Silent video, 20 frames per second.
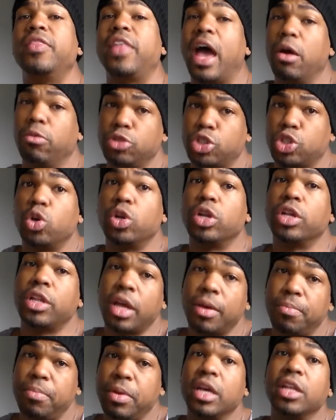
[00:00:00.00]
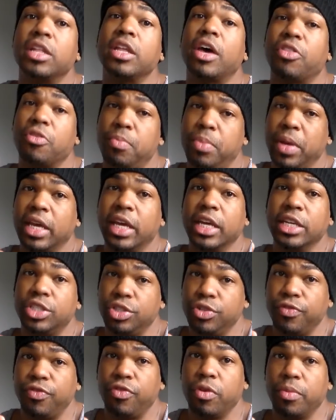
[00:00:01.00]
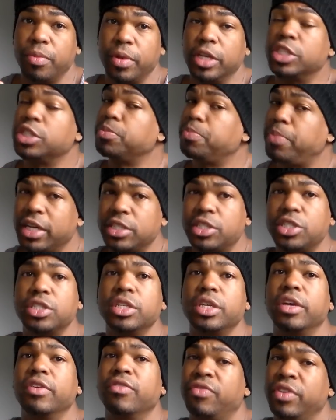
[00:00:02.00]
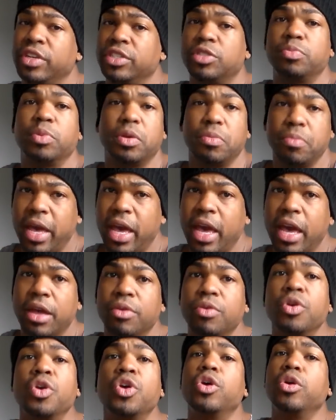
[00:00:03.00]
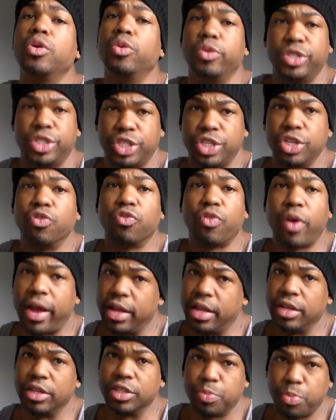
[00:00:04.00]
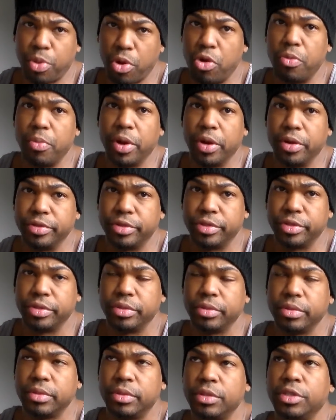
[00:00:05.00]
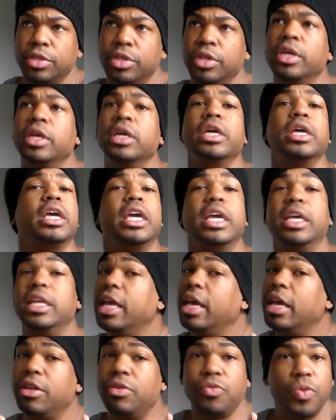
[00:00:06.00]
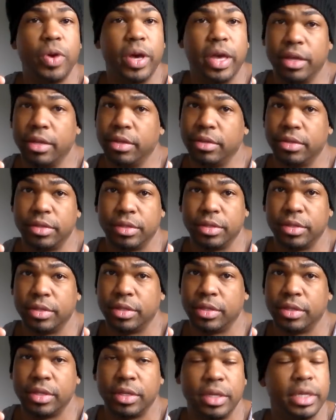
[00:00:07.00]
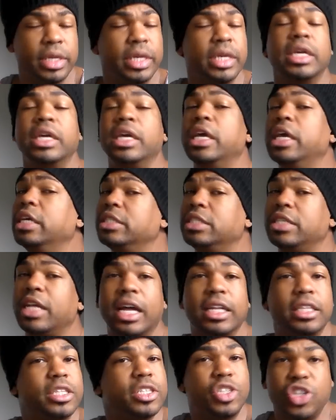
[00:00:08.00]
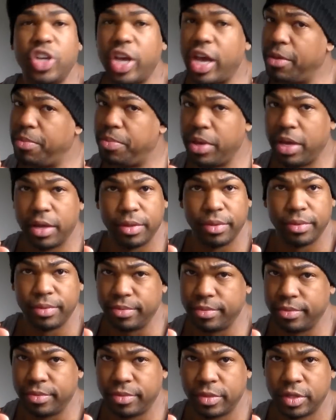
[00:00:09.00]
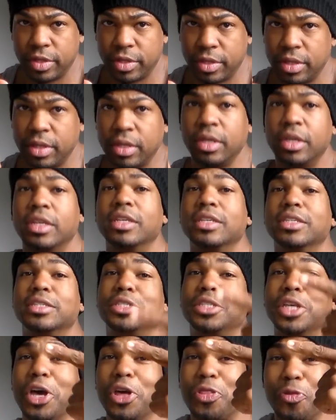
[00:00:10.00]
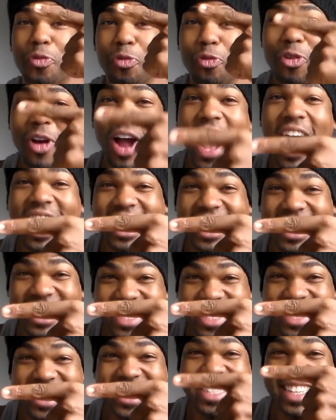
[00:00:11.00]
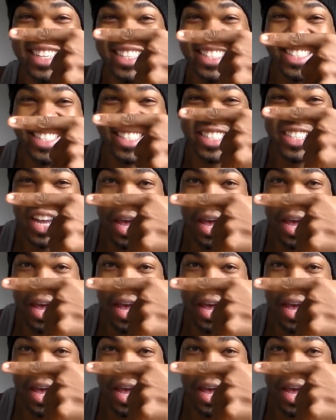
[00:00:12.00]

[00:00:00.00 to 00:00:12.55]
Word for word: that was going to be another big issue for me, especially if Vince McMahon was still writing his promos. He didn't win. He's not the champion. Seth Rollins is the